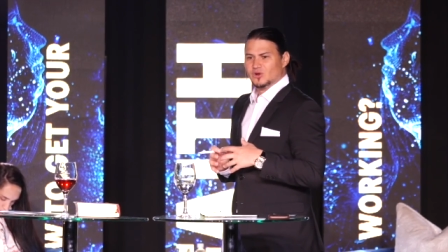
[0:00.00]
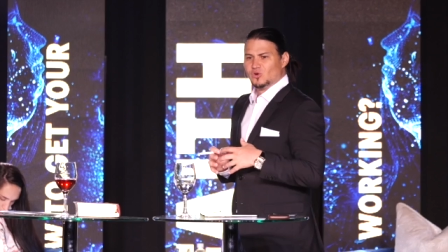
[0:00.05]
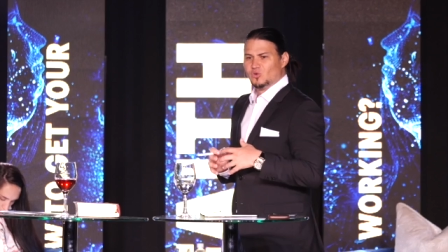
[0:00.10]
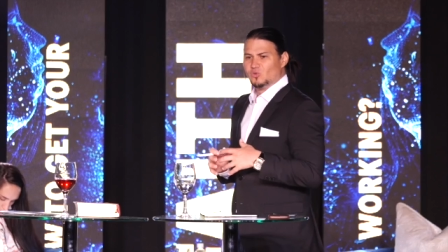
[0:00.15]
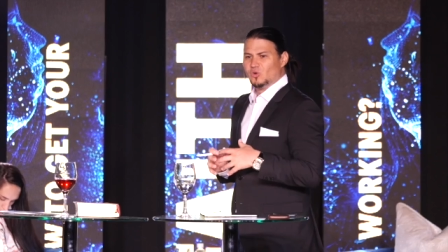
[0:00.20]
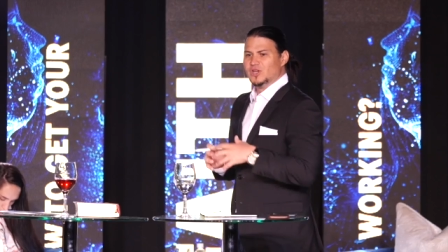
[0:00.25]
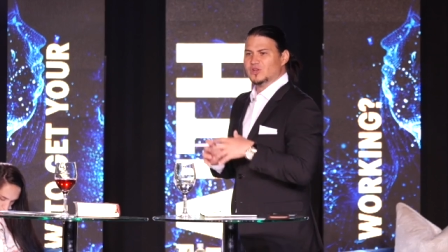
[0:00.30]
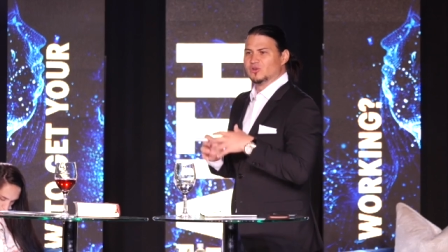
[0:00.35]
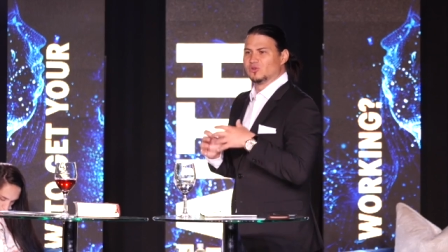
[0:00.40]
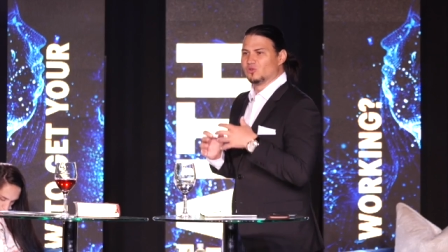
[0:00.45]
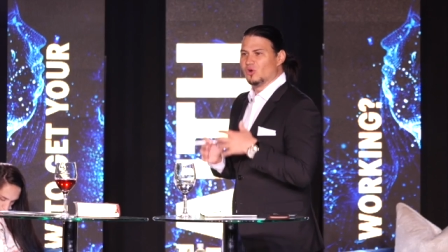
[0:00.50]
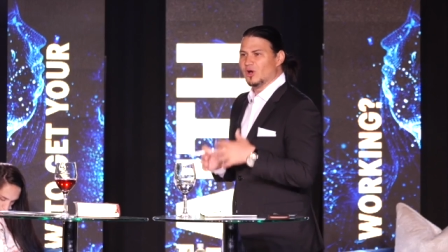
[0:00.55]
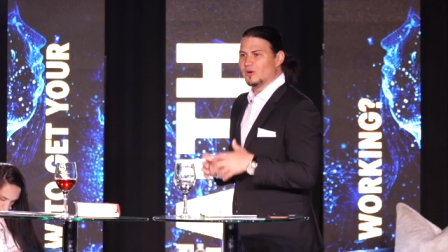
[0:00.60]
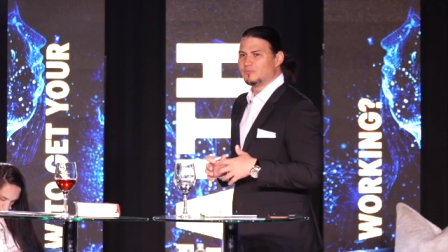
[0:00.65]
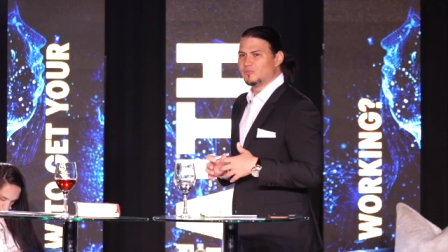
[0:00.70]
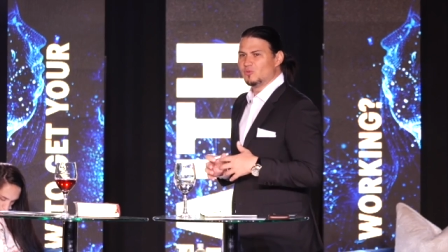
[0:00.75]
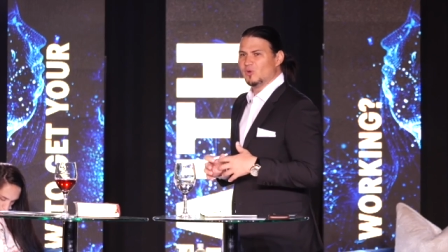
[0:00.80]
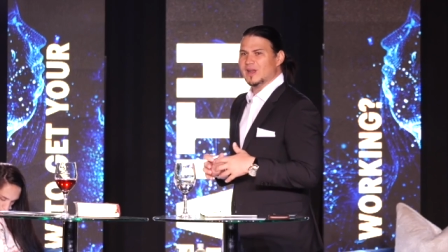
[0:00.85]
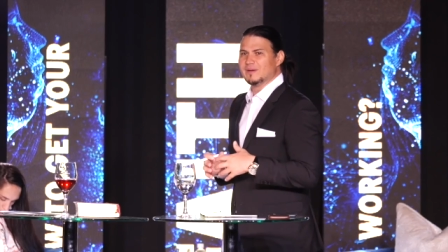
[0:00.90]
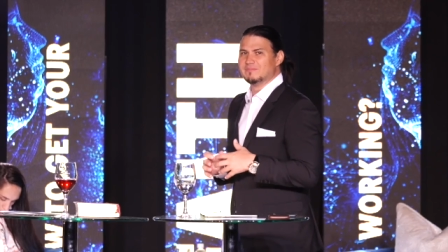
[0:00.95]
Will you
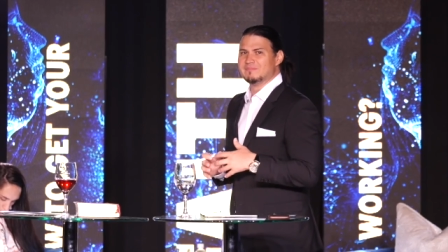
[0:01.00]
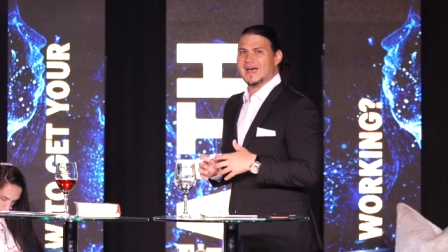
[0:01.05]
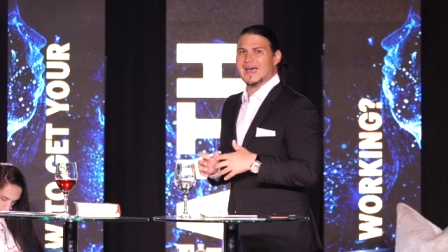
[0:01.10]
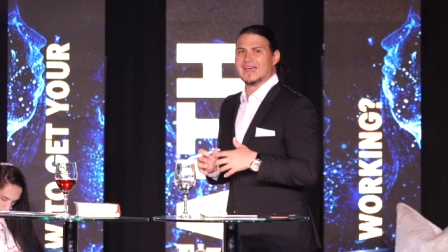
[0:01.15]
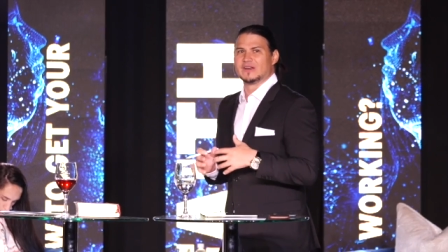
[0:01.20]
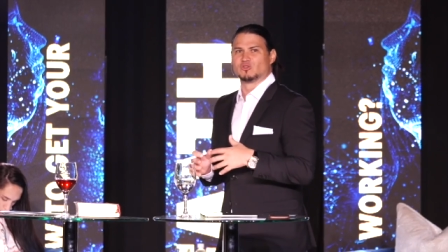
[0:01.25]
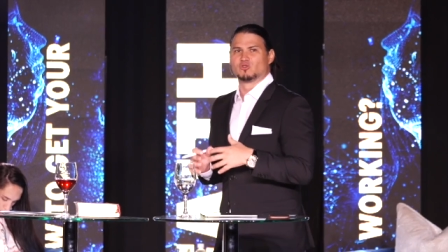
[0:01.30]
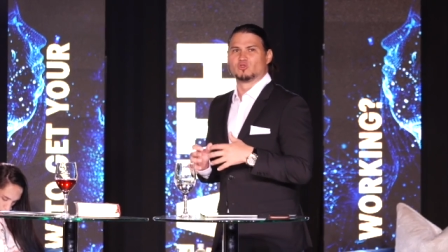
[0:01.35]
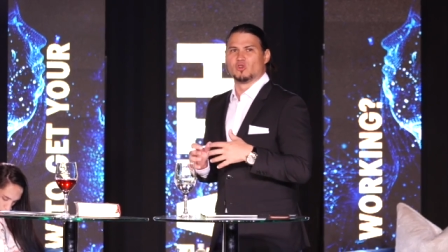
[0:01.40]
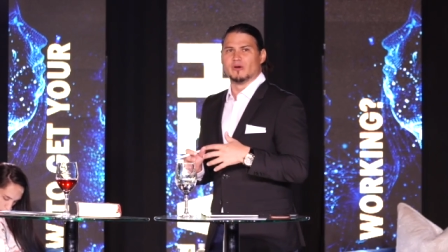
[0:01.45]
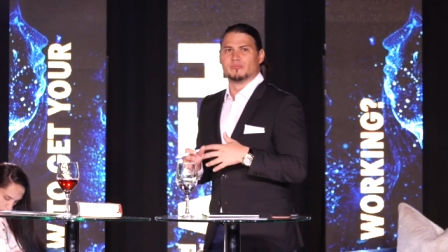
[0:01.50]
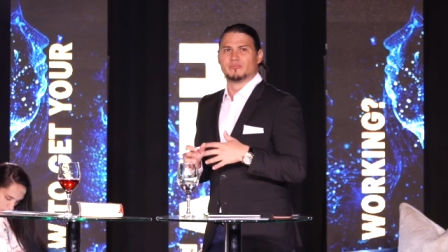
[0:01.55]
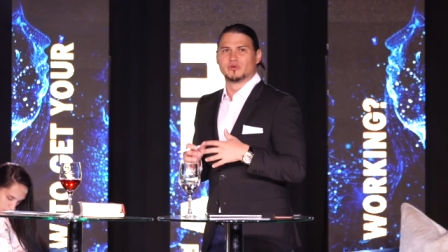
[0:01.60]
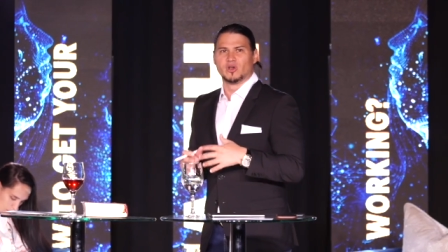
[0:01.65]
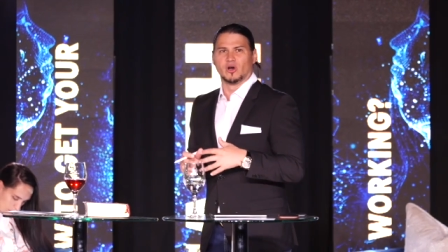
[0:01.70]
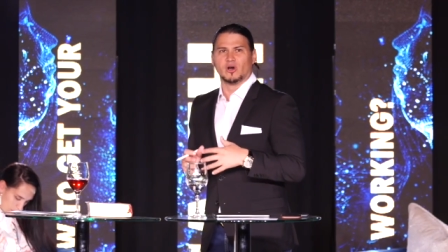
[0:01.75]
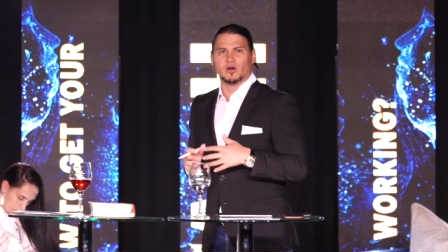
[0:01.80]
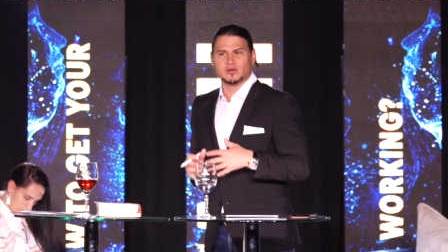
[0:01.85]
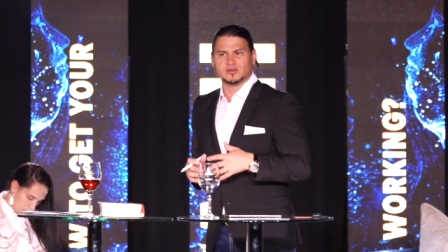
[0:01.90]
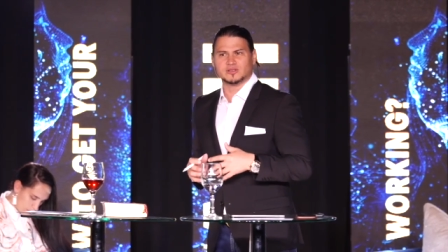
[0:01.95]
rob, will a man rob
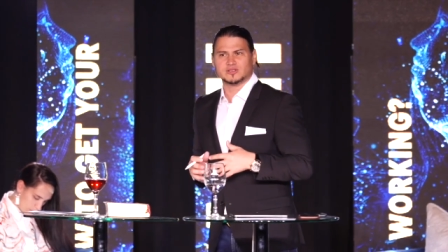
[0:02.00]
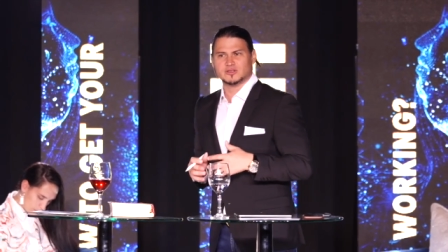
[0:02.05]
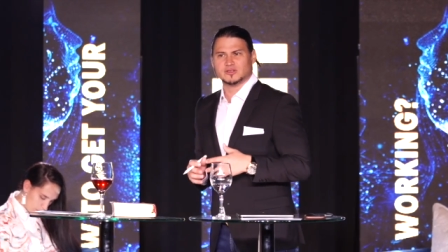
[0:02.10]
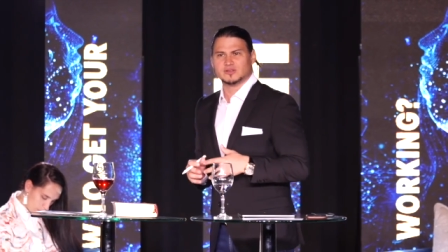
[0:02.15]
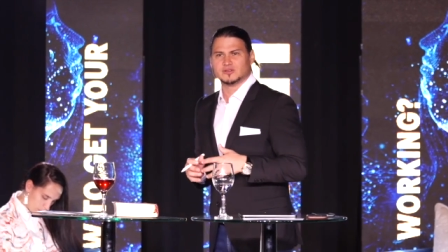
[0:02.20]
God?